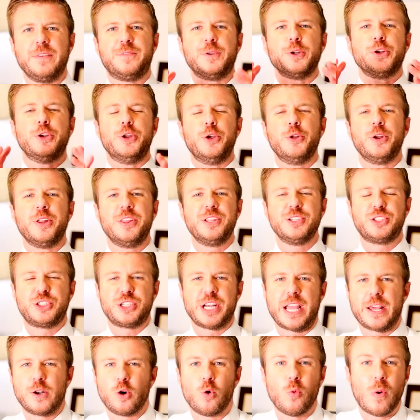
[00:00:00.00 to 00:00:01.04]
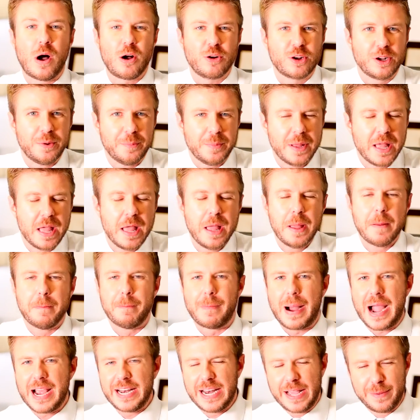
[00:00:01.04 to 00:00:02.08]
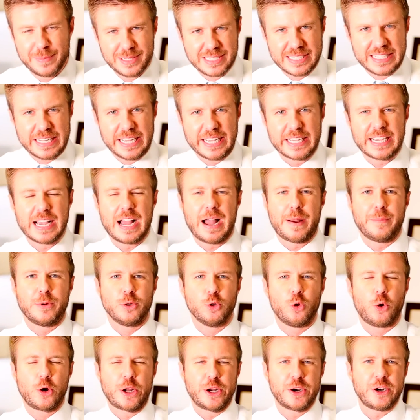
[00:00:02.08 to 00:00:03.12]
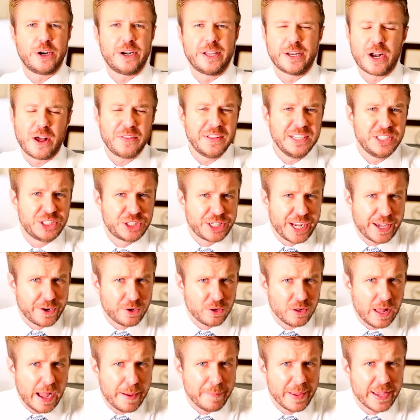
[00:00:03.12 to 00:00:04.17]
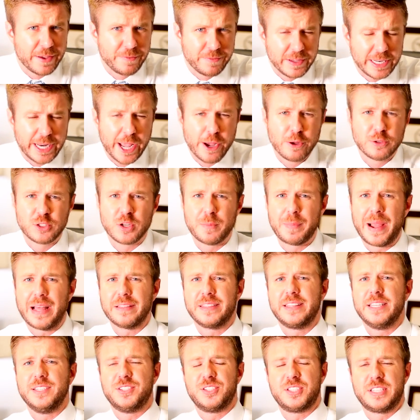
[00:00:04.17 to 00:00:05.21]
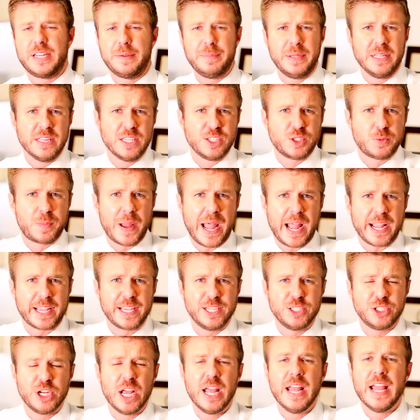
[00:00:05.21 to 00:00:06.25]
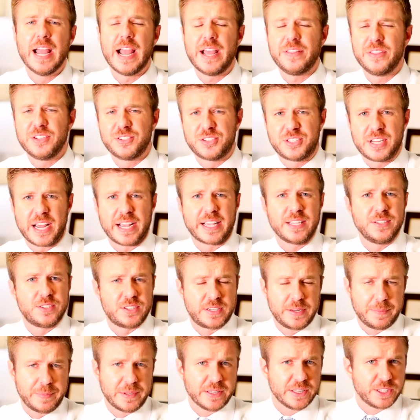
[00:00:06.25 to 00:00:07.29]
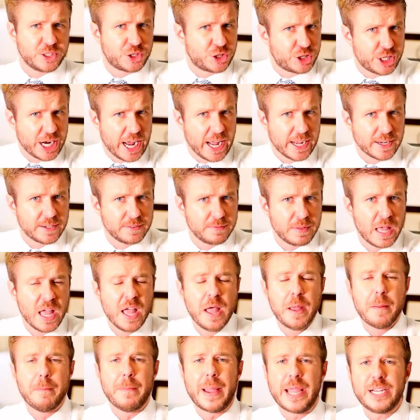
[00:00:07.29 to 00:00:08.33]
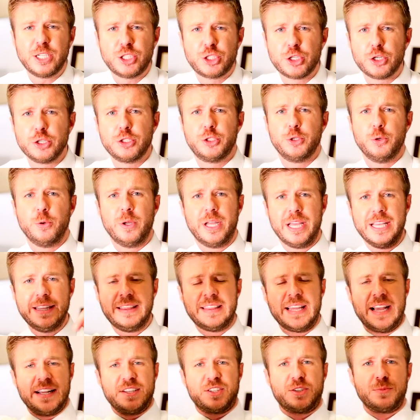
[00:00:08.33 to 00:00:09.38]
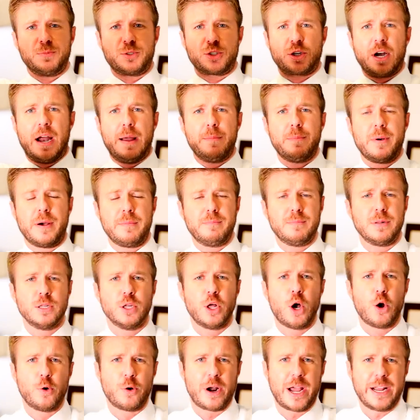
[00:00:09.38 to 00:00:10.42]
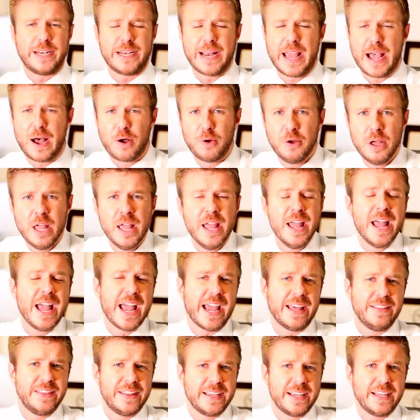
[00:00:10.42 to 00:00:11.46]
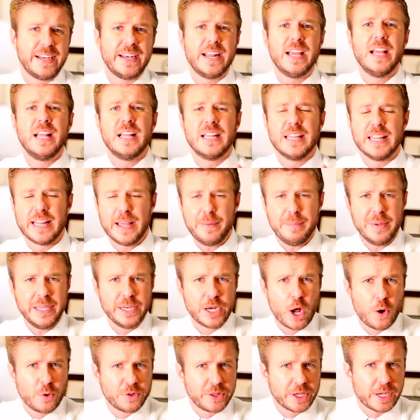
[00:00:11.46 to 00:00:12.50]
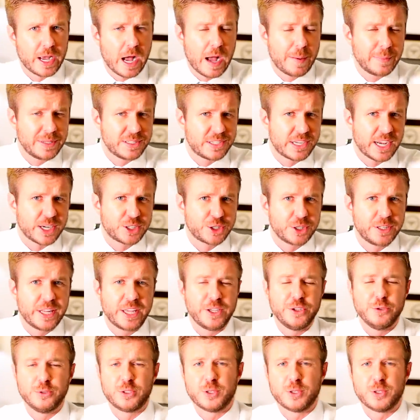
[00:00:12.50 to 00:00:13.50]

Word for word: If you're new to this channel, welcome. My name is Nick, I'm a lawyer, and on this channel I make videos about the stimulus package and the second stimulus check. Make sure to hit that subscribe button below right now, and then let me know in the comment section that you